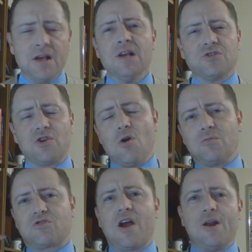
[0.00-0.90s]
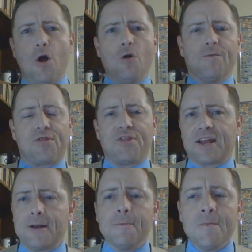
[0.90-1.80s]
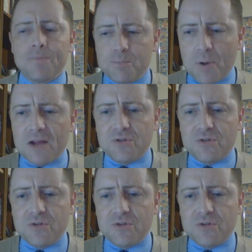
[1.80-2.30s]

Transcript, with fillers: So don't try to overthink it. But